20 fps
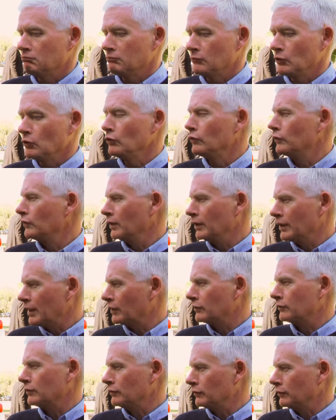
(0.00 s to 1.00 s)
using and
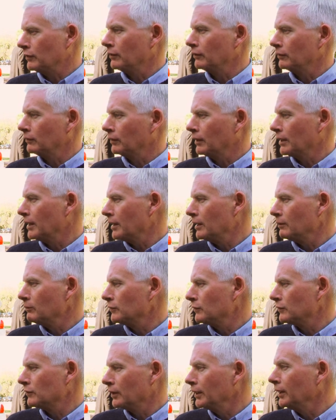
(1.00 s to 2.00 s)
accessing
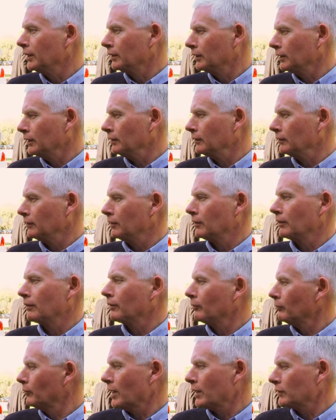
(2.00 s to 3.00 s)
games legally that
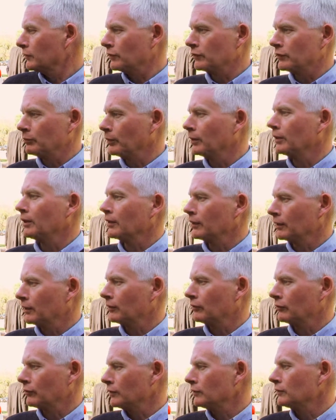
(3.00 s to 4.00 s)
are accessible in other
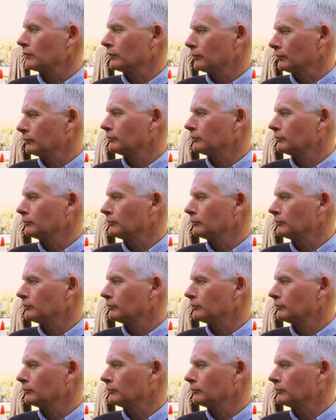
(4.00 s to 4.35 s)
countries.